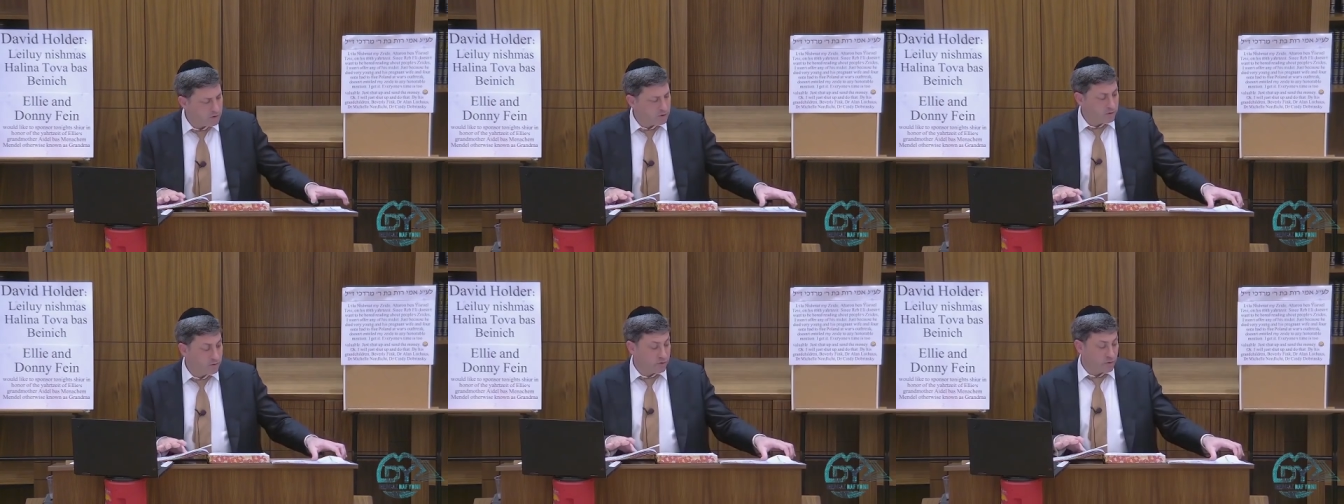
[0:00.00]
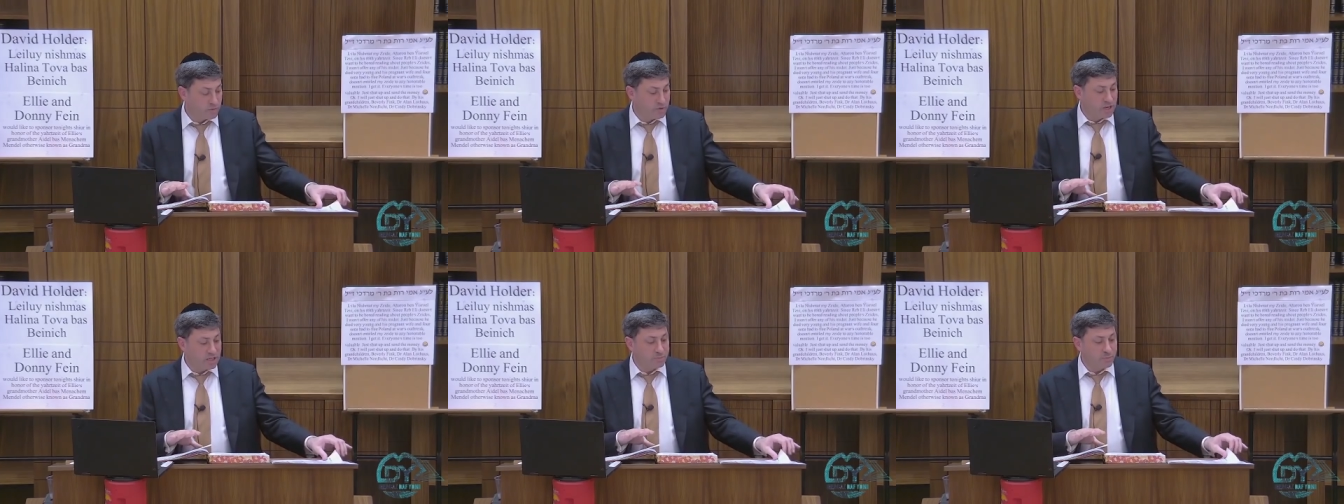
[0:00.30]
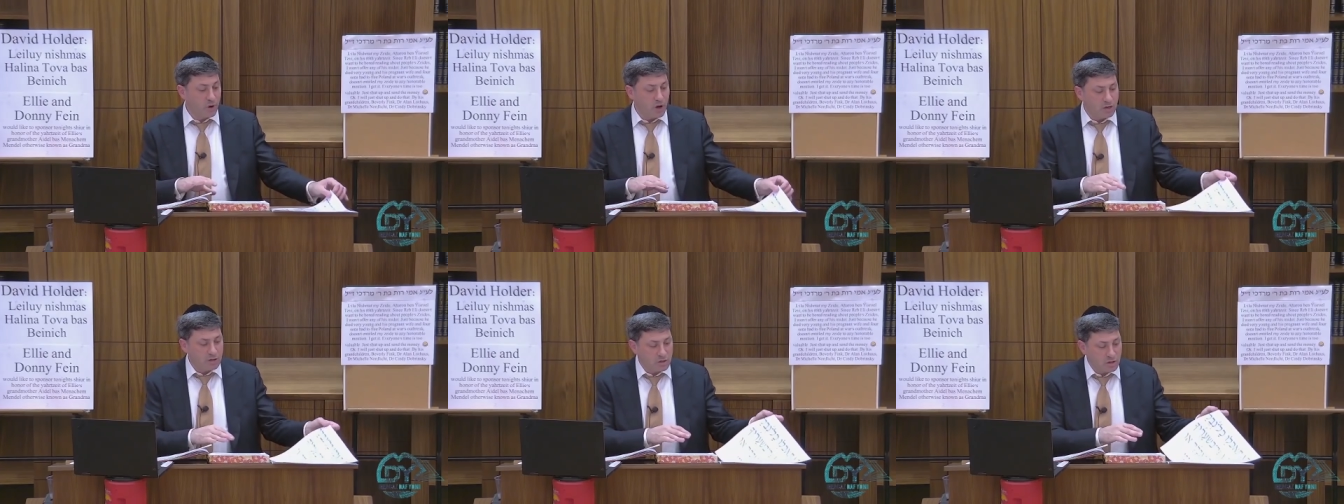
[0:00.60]
From this
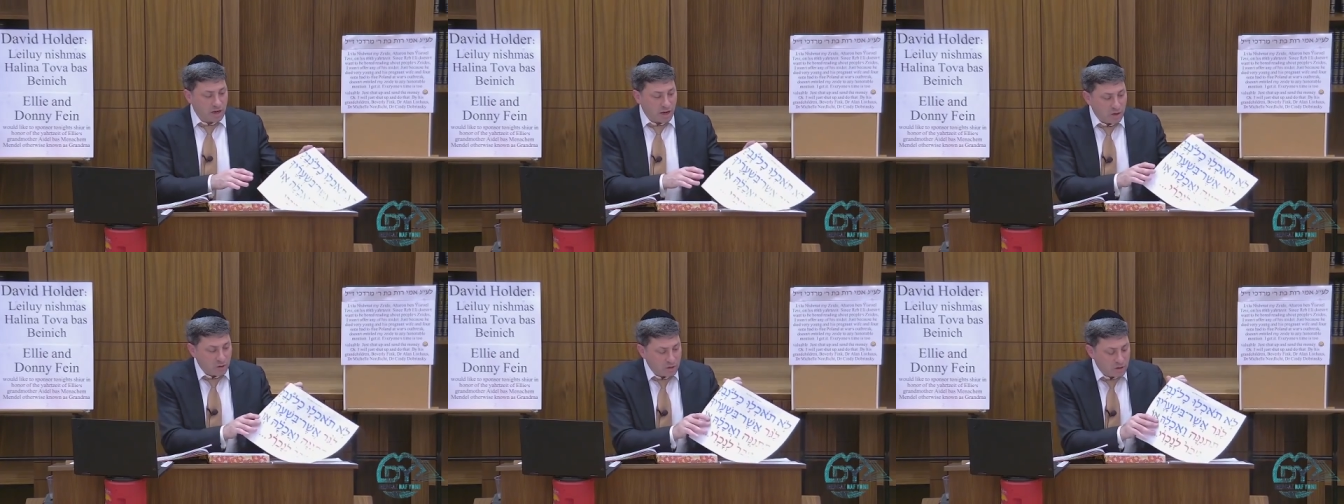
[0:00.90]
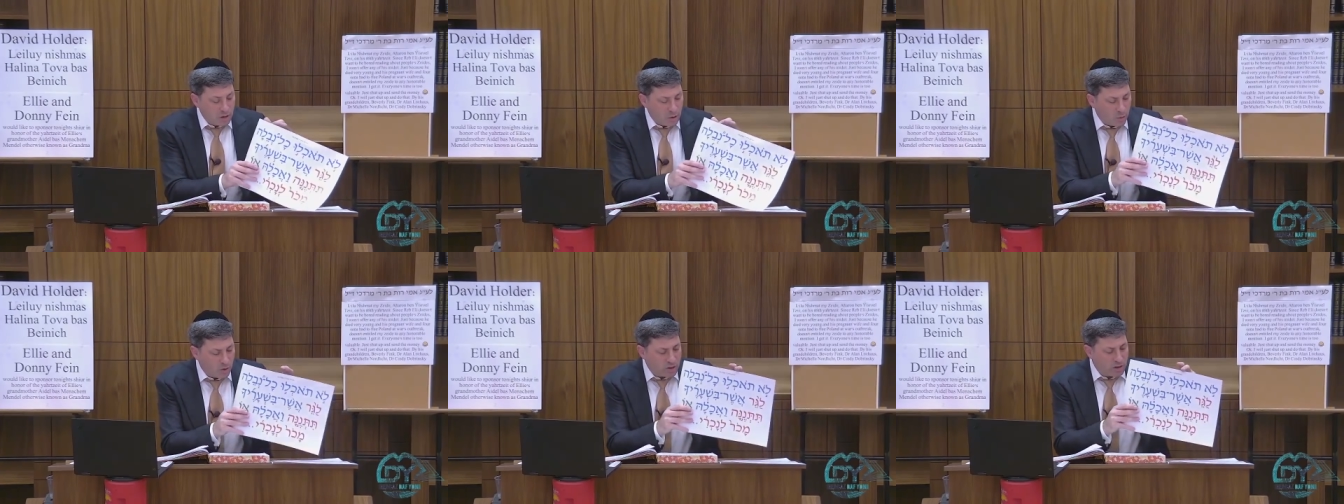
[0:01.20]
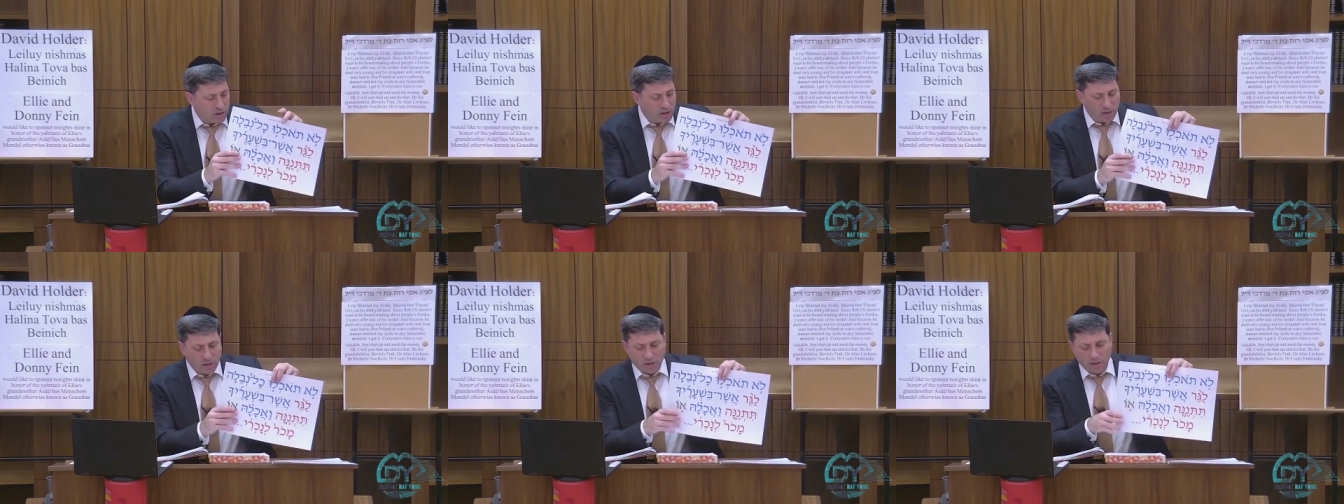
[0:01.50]
pasuk, I only know one
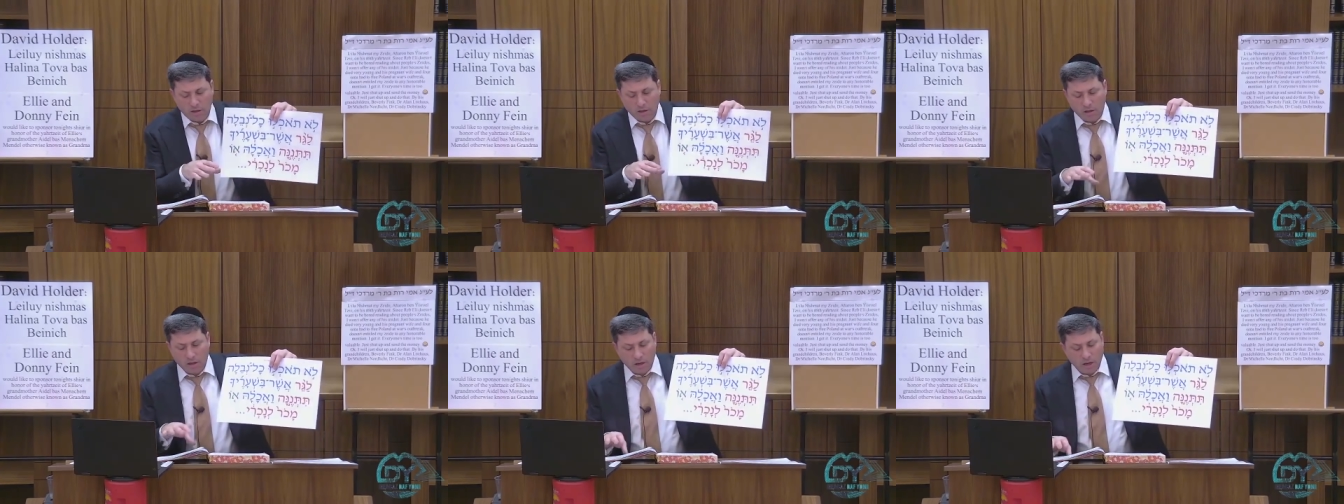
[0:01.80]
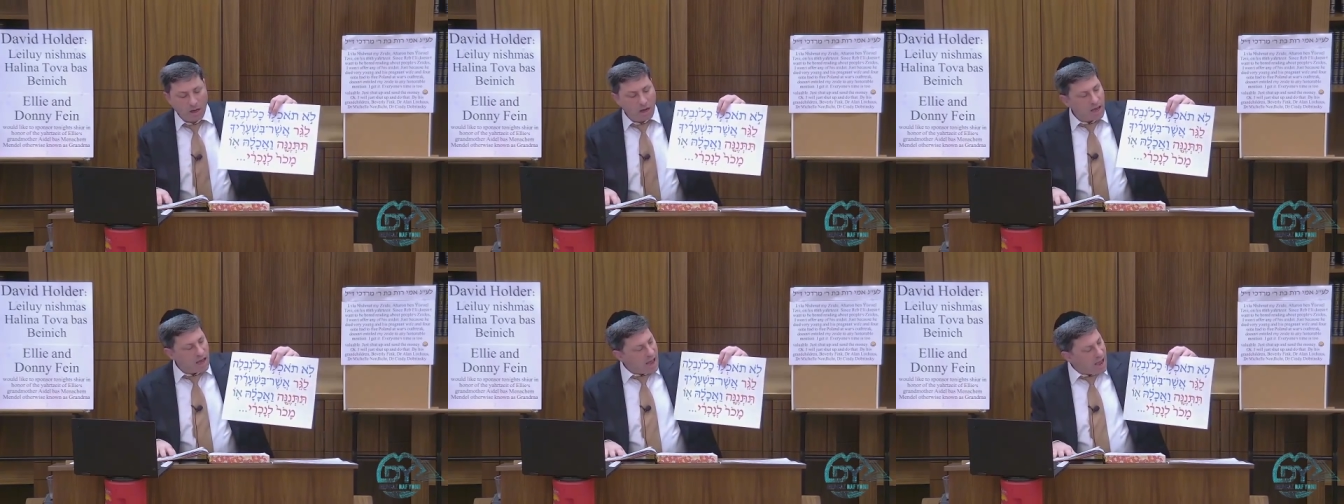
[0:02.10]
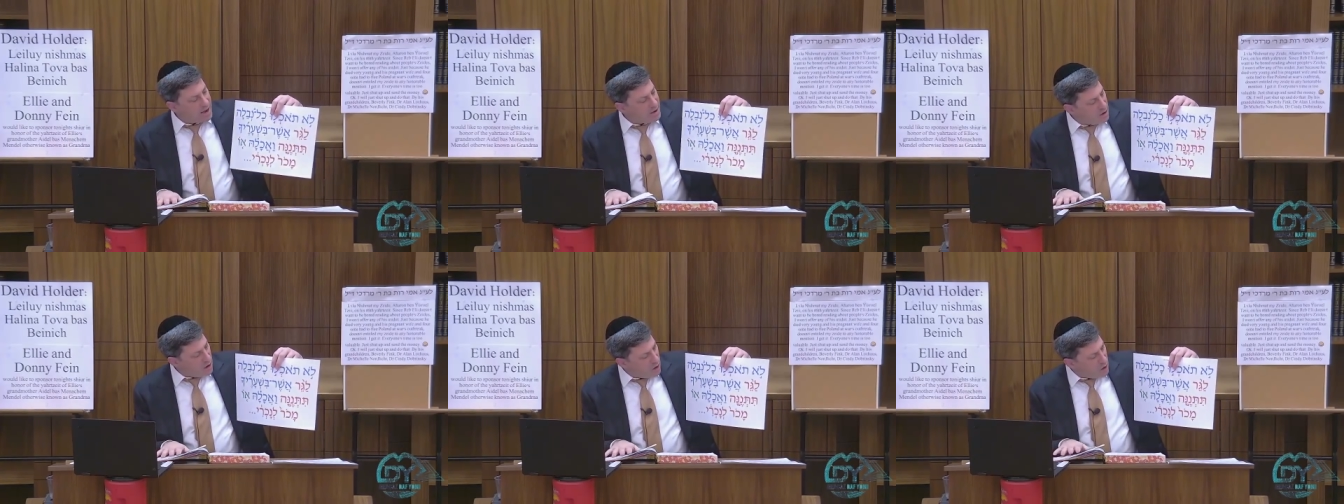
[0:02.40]
thing.
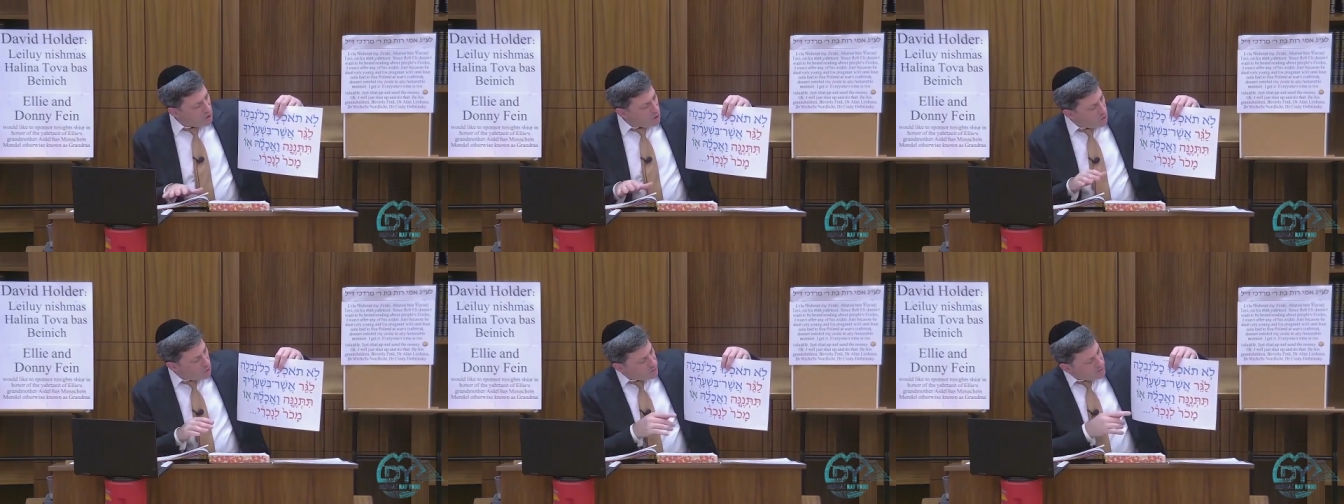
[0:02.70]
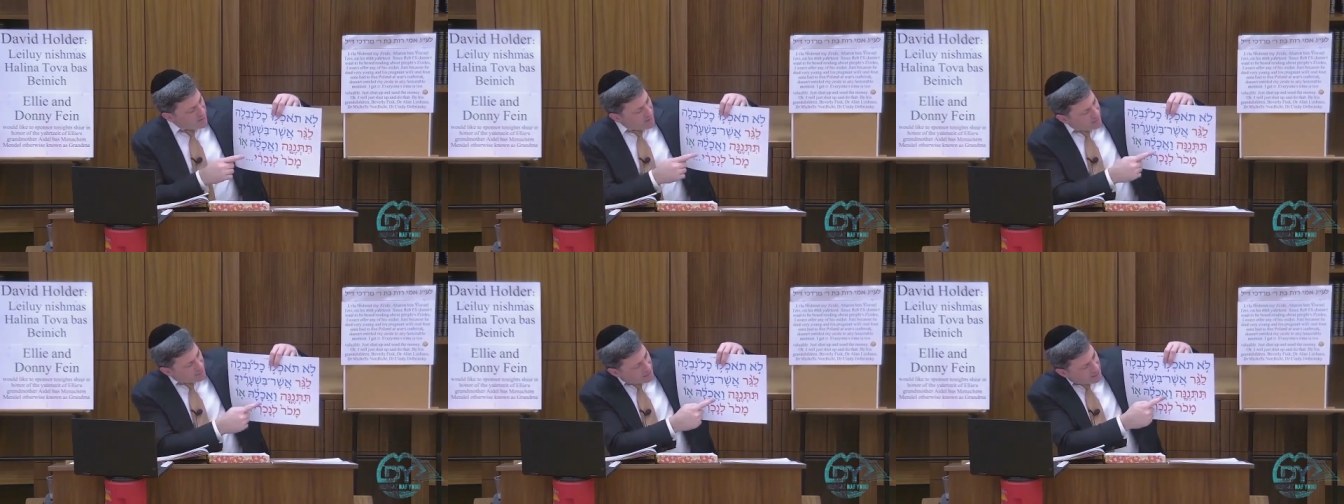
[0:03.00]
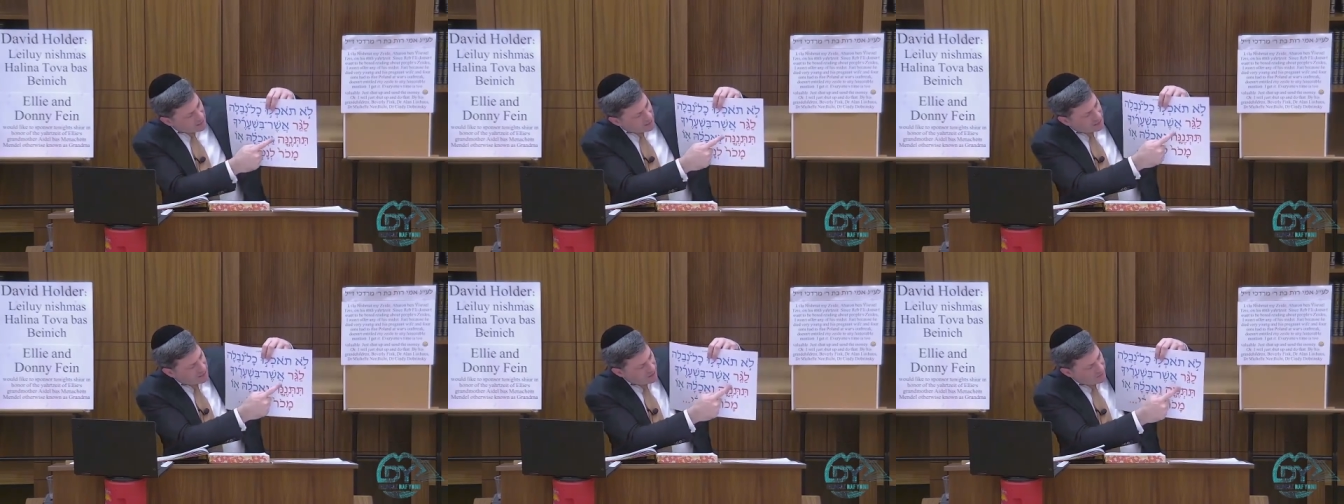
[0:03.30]
I know that I
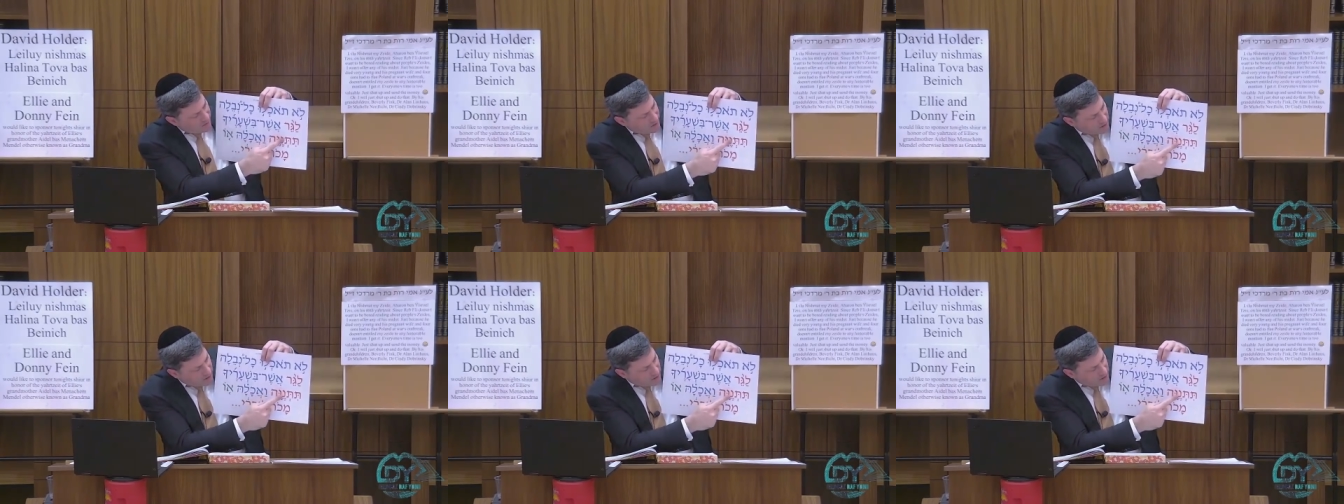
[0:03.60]
could give